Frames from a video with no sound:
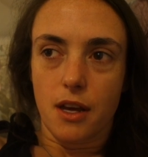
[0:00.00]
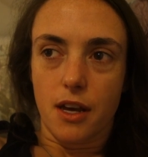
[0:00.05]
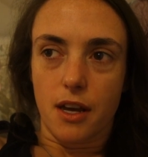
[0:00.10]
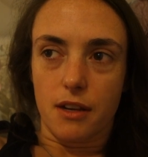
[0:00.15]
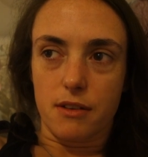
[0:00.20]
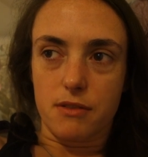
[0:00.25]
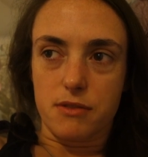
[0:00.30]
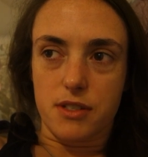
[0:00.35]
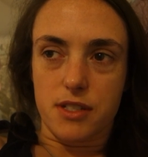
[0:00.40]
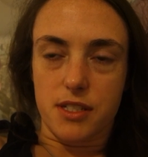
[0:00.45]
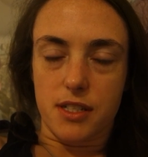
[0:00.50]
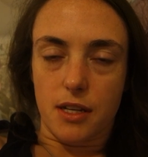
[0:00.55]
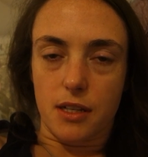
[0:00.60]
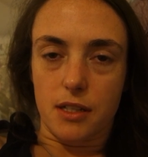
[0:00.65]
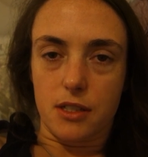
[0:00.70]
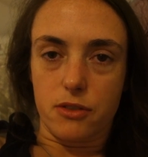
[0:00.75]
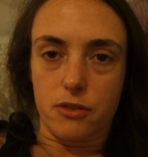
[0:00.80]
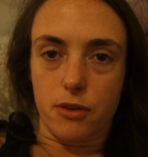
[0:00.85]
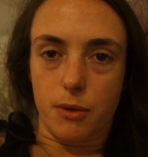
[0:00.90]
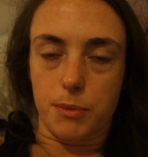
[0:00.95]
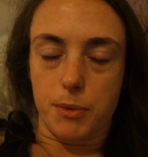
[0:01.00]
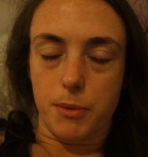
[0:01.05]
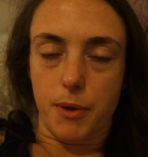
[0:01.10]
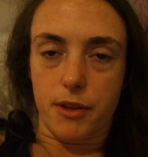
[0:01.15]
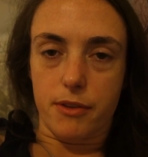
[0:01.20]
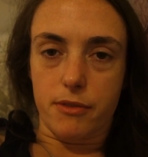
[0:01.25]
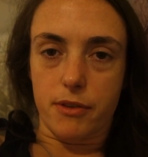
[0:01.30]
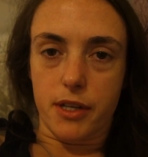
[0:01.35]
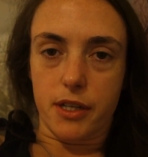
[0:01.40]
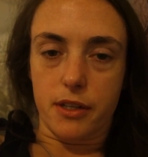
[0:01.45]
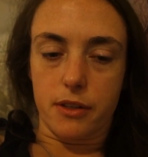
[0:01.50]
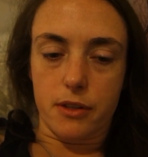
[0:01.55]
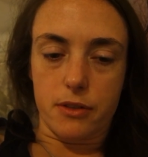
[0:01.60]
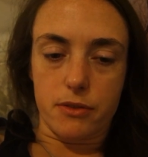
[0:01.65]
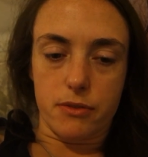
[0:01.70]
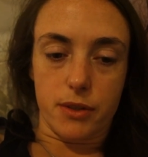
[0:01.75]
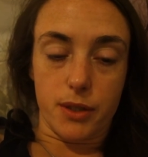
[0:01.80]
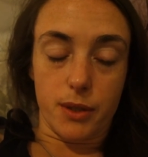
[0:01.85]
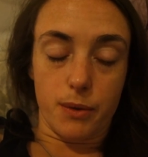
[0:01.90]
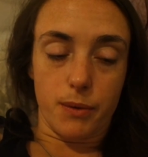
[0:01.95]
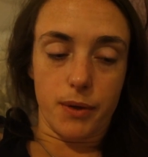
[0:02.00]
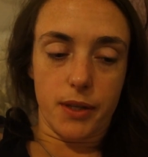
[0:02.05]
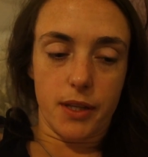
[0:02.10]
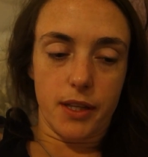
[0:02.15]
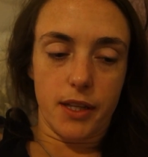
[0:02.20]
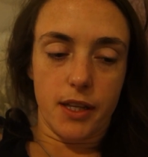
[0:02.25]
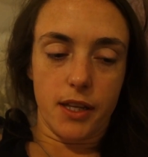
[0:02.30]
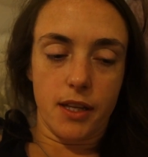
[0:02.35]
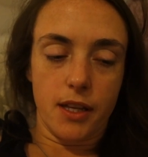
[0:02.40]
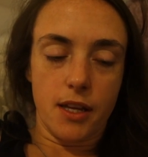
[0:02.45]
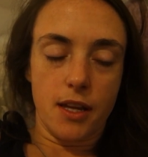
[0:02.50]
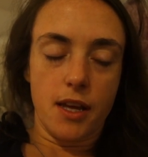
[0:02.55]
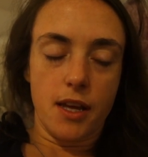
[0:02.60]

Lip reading: And I've just suddenly dropped about 3 kilos really quickly.